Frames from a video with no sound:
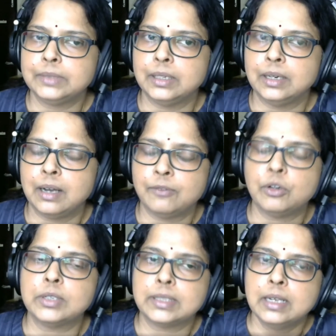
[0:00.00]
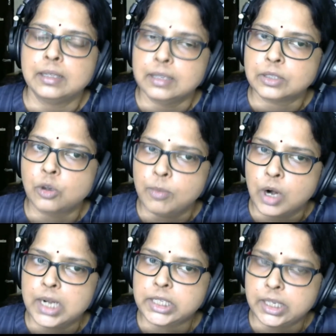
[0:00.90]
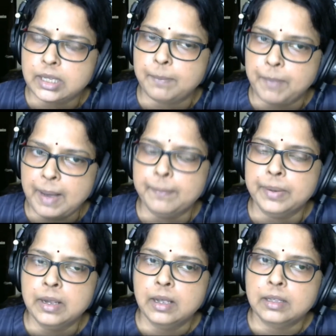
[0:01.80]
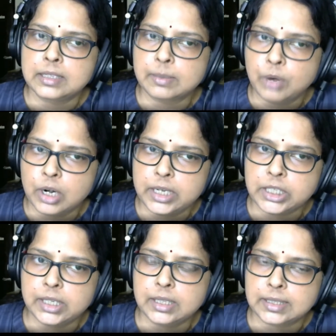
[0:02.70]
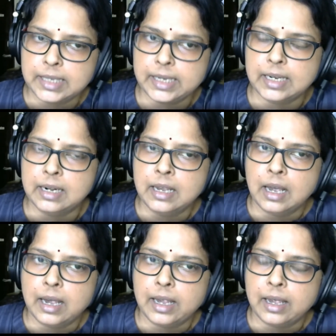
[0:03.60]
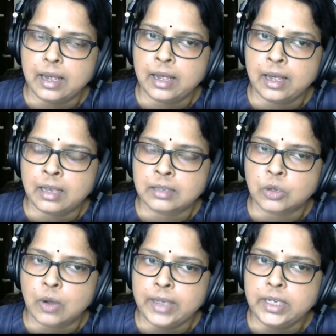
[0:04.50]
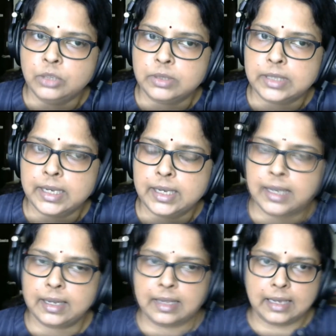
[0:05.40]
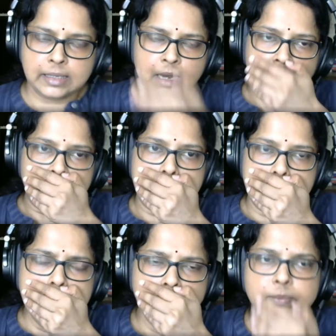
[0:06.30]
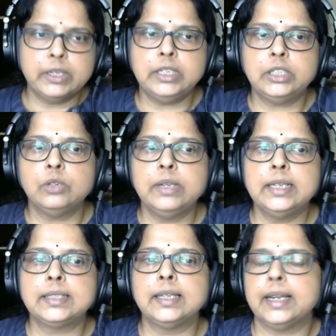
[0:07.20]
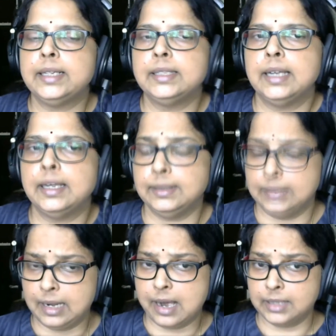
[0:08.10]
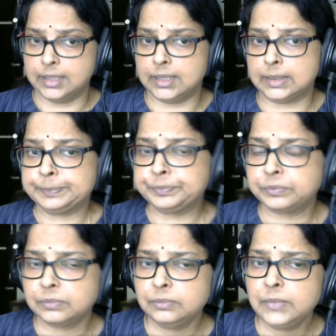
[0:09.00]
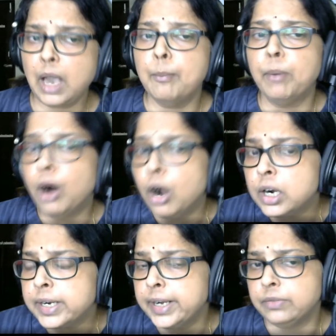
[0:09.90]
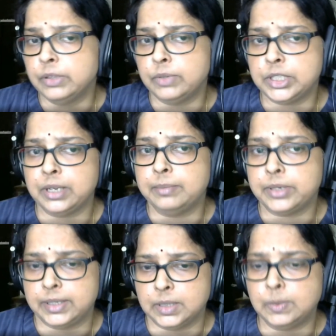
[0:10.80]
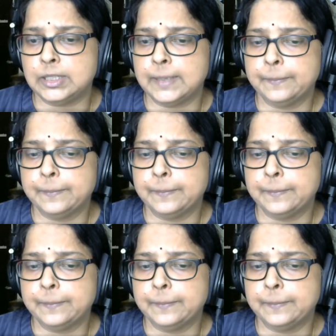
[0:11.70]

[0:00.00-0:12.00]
of course, there's no modulation in the pump, there's a modulation in the signal. So I need to take care that the detuning is greater than the largest baud rate with which I'm transmitting.